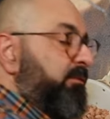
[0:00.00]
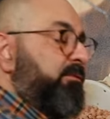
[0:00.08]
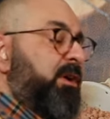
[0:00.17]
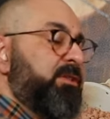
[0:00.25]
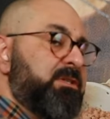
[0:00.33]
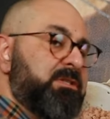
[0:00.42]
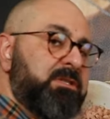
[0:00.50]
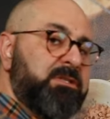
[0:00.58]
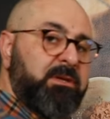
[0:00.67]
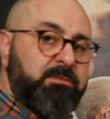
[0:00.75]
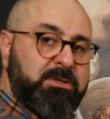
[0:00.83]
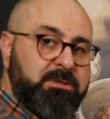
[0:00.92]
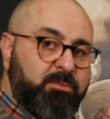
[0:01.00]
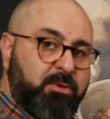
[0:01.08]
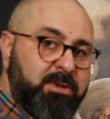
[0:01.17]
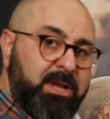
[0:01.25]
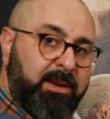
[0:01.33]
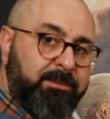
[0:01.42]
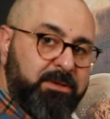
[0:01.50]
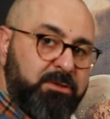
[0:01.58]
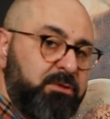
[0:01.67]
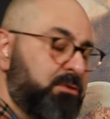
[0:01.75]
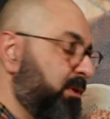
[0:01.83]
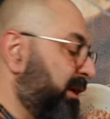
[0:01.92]
frothing system is more than happy
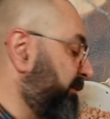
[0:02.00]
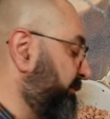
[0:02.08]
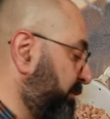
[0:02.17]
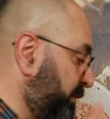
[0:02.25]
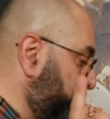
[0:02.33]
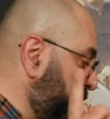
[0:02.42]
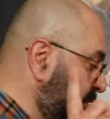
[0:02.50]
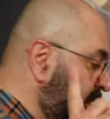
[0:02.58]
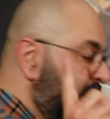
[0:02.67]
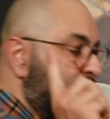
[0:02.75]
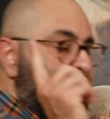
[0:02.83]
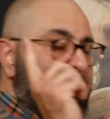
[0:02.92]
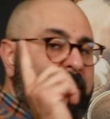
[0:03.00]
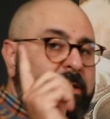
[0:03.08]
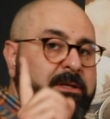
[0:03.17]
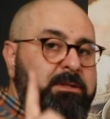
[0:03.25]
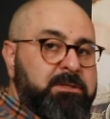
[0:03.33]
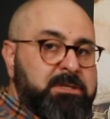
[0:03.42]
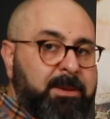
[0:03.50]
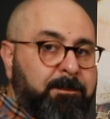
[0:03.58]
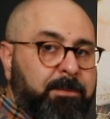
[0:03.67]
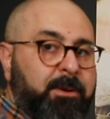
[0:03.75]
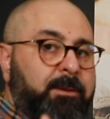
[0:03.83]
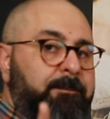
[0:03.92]
to do that for you.
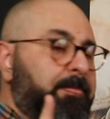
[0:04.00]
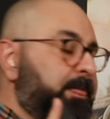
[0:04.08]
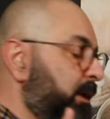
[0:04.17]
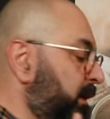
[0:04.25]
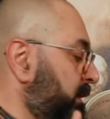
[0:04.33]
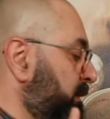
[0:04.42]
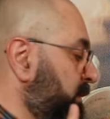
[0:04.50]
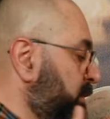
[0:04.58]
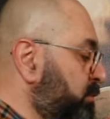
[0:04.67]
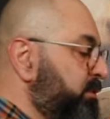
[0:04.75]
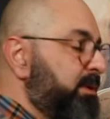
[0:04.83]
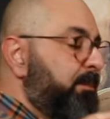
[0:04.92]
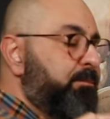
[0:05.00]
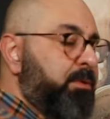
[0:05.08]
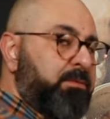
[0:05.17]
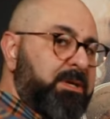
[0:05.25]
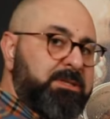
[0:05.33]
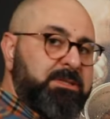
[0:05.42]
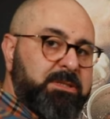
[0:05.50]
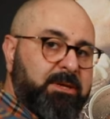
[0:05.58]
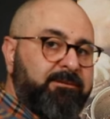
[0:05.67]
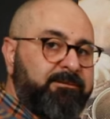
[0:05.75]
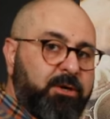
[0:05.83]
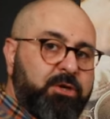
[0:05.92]
Tip, use a
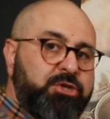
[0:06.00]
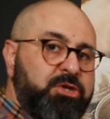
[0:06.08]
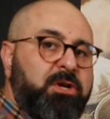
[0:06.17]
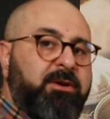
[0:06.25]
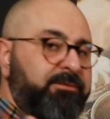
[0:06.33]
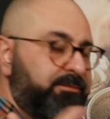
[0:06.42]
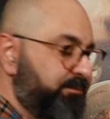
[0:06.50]
barista version of